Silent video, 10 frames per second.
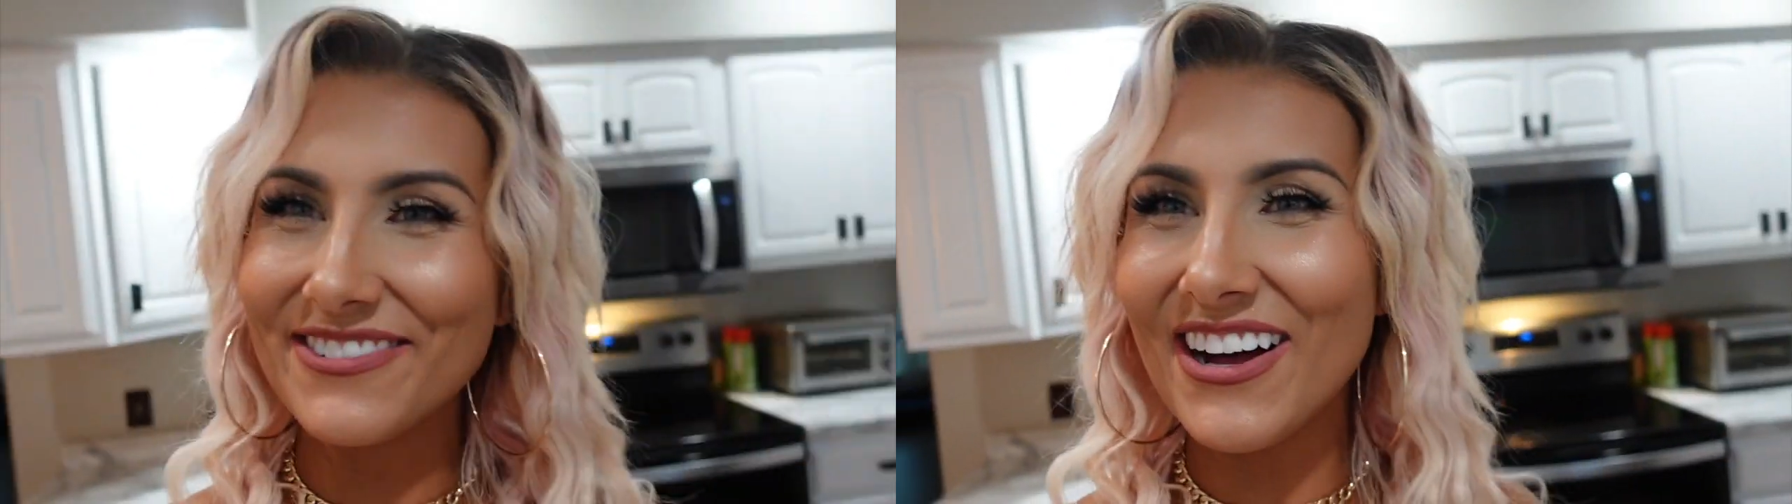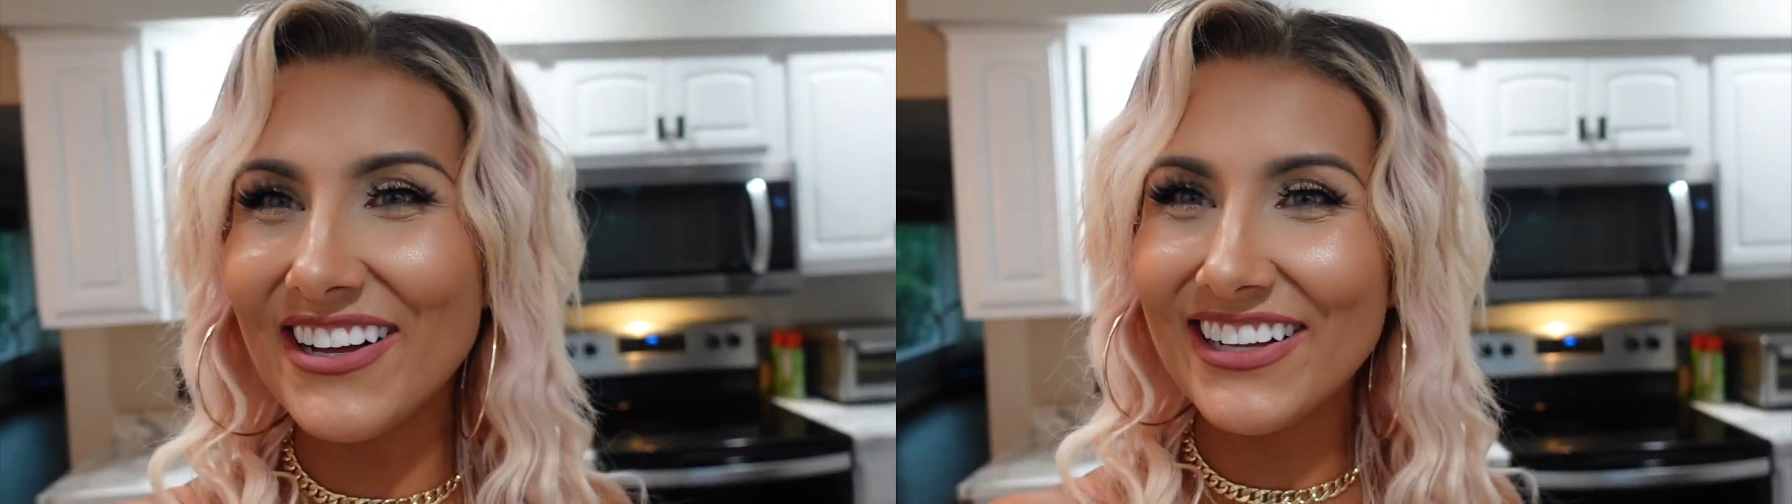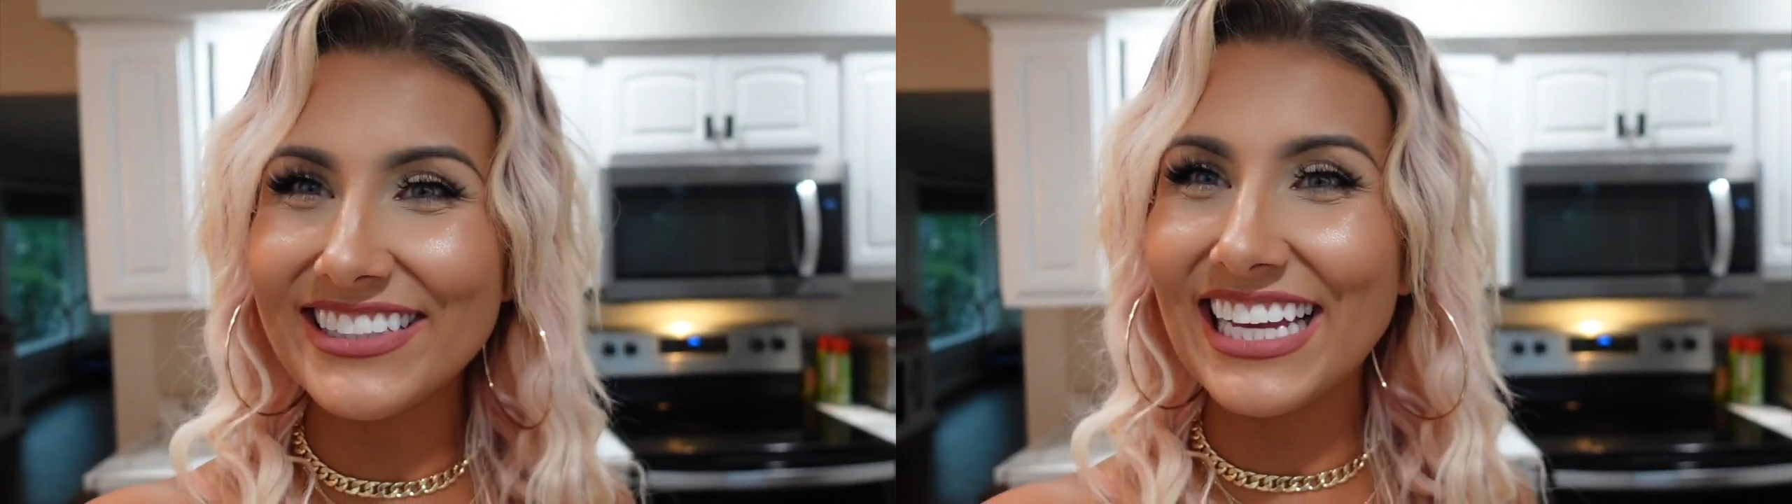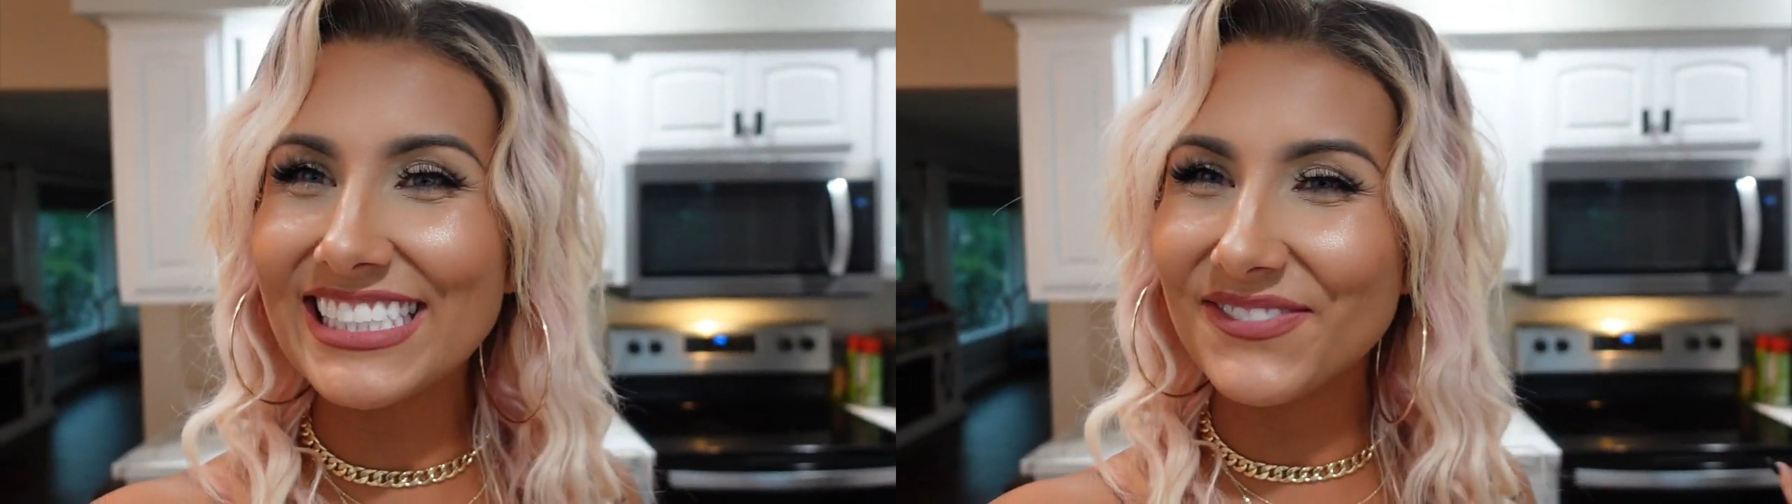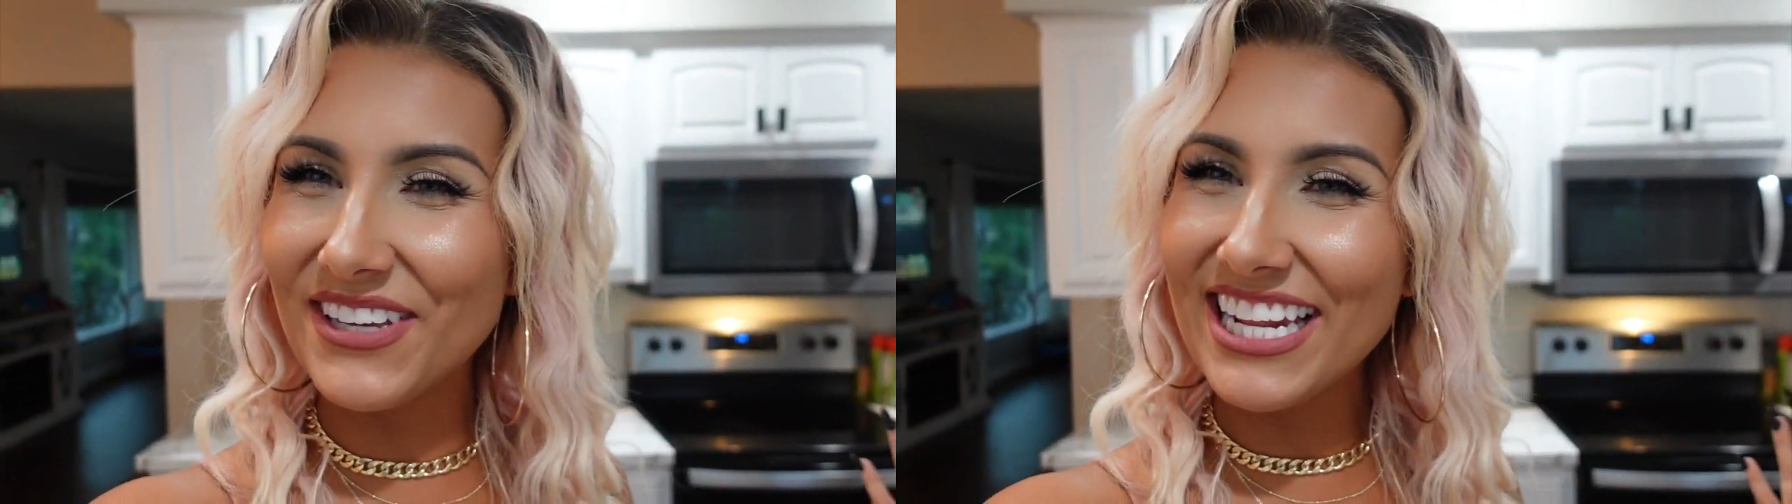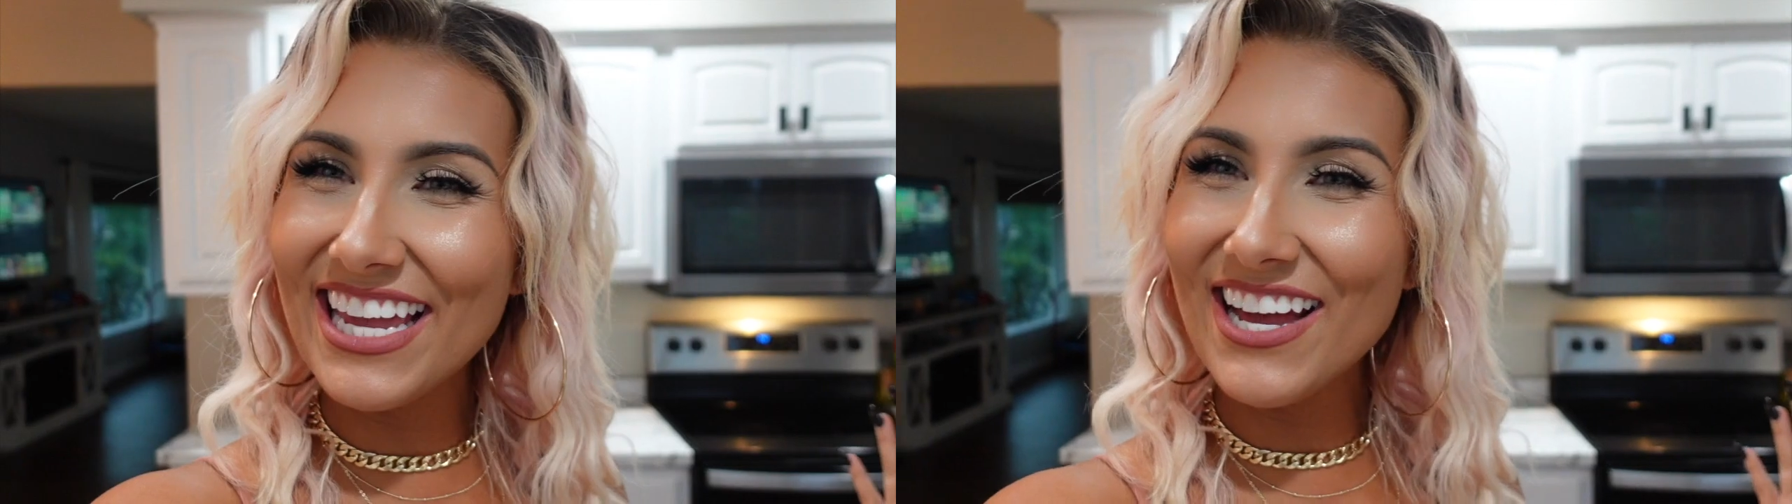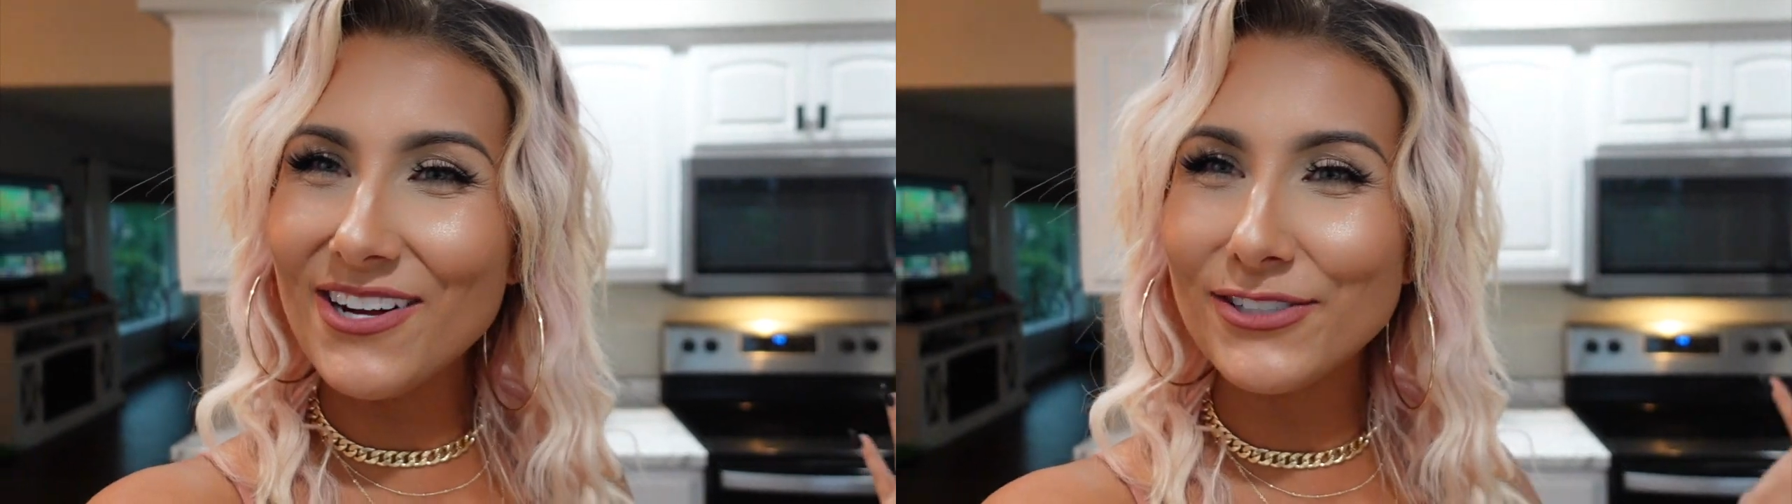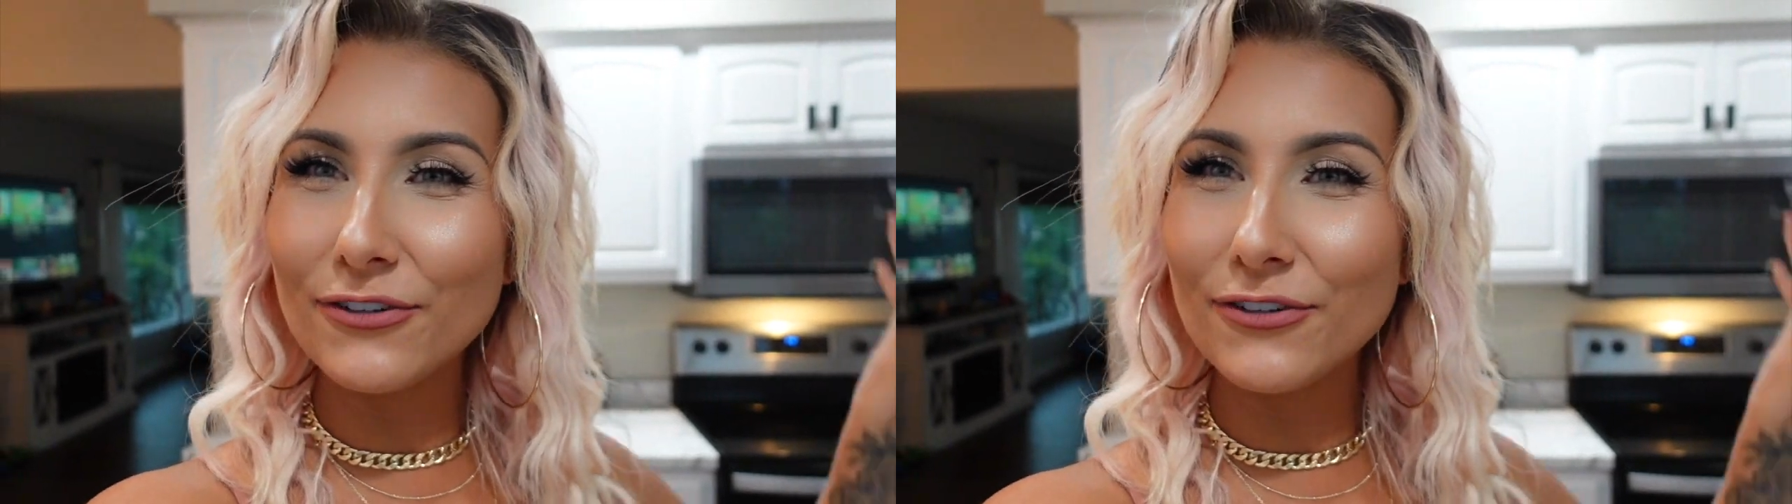you all next video.